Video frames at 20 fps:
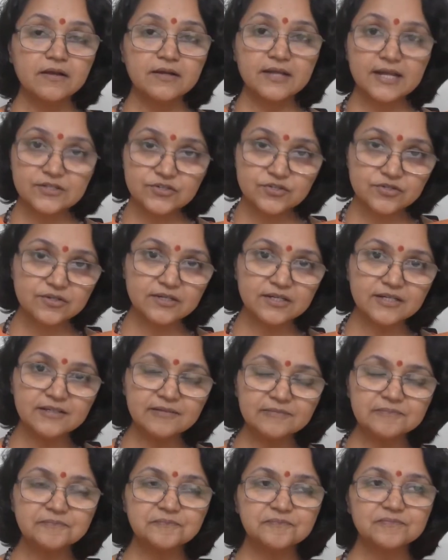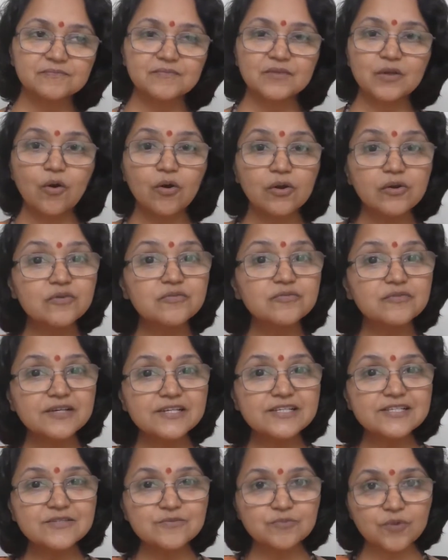Naturally, all of
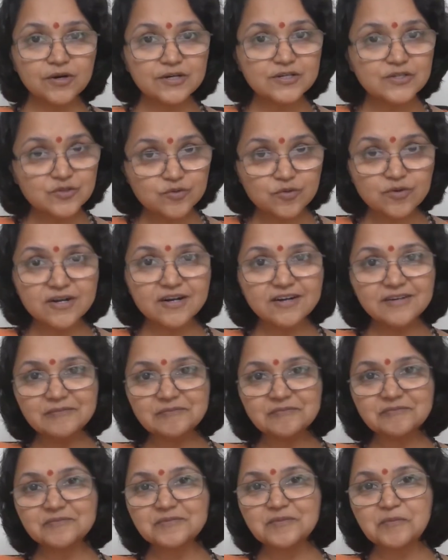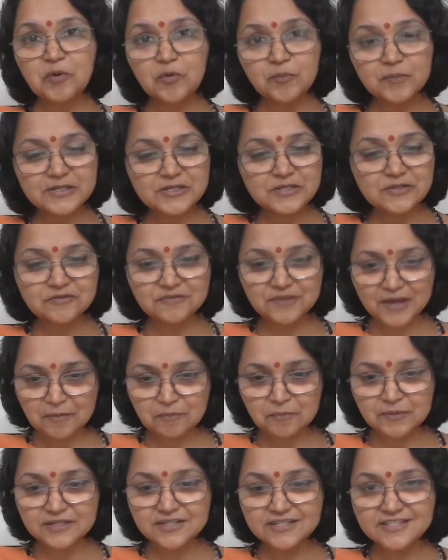us want sukha, moments of
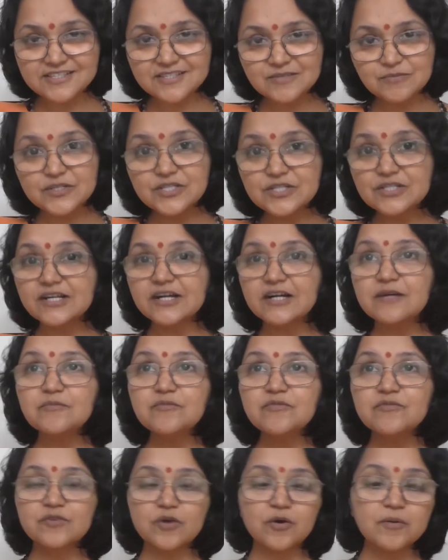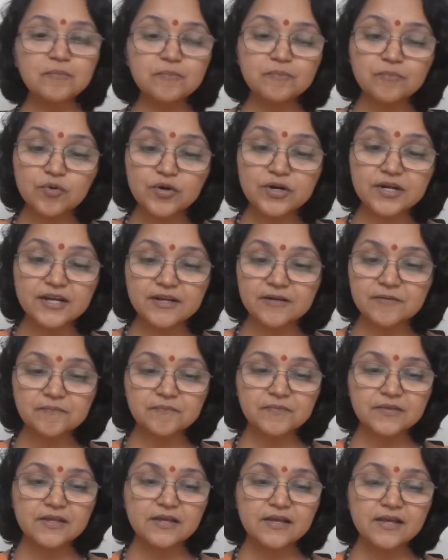happiness which come from punya.
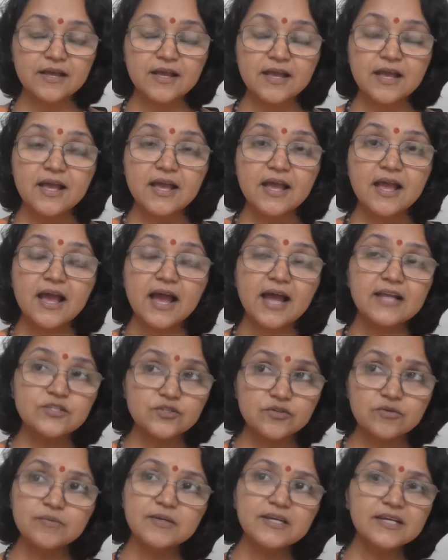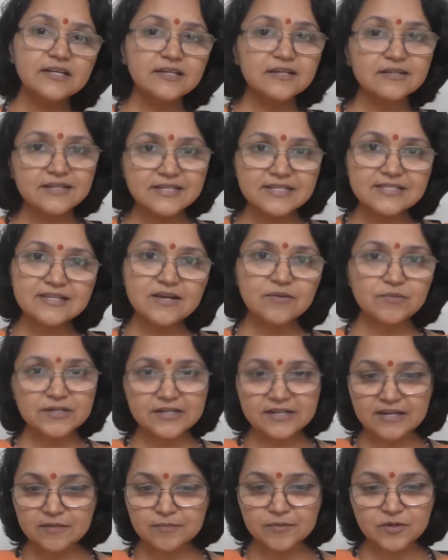And so we increase our
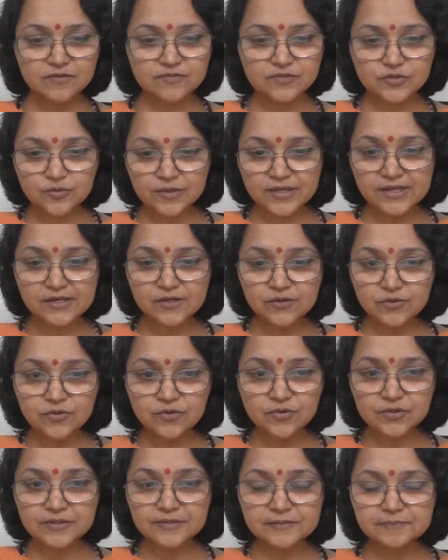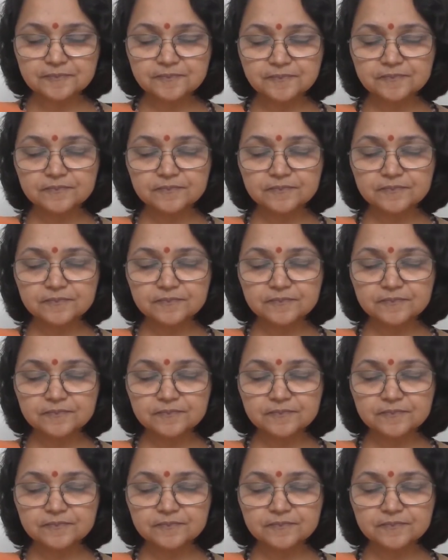karma of doing good.